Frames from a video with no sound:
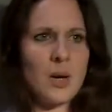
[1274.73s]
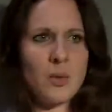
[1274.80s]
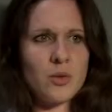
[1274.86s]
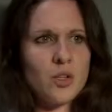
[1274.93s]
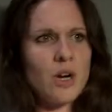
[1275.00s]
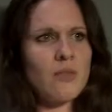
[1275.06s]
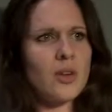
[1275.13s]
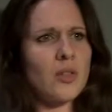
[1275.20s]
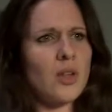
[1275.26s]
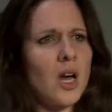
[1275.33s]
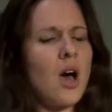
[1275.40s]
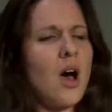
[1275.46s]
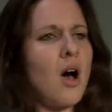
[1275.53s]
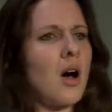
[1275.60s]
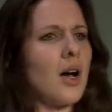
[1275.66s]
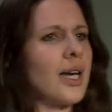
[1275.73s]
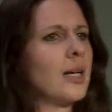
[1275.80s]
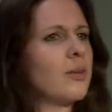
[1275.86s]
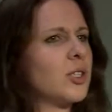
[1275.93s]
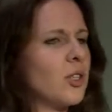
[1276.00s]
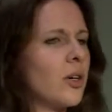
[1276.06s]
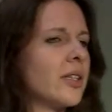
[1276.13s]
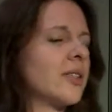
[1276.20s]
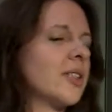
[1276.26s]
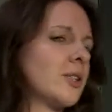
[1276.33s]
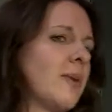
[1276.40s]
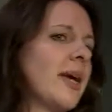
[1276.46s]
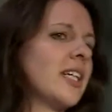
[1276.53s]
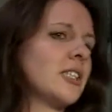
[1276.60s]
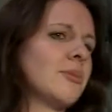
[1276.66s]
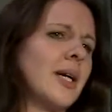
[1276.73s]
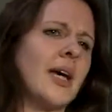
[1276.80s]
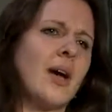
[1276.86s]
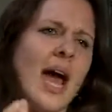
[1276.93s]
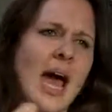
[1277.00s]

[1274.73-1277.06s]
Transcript: we were driving along the car and he was trying to explain to me